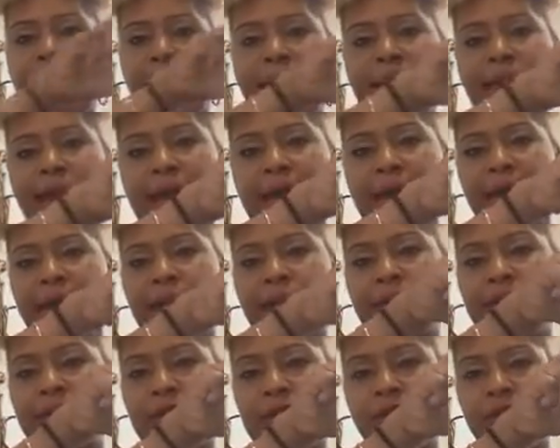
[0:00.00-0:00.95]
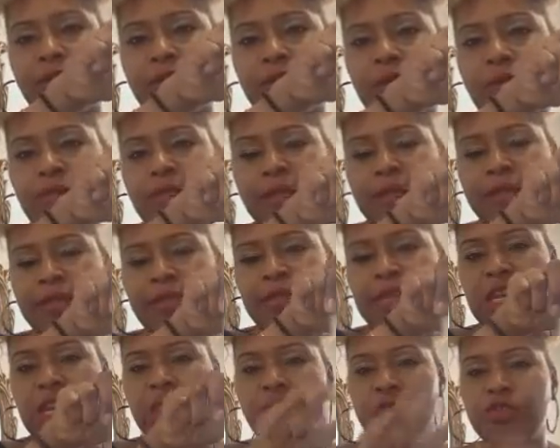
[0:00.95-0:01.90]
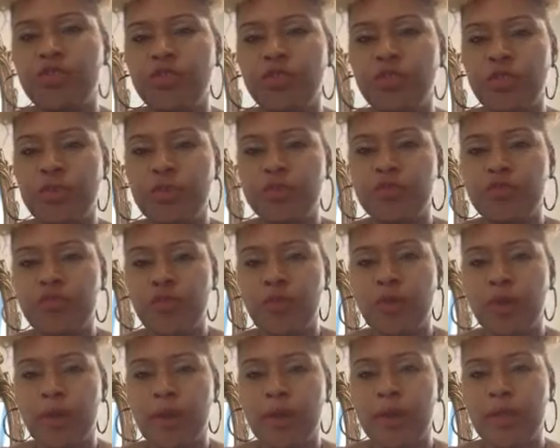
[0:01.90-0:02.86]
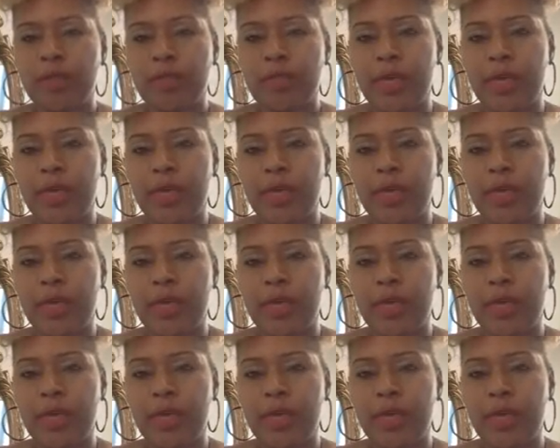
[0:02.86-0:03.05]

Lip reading: And I didn't know that cedar was used for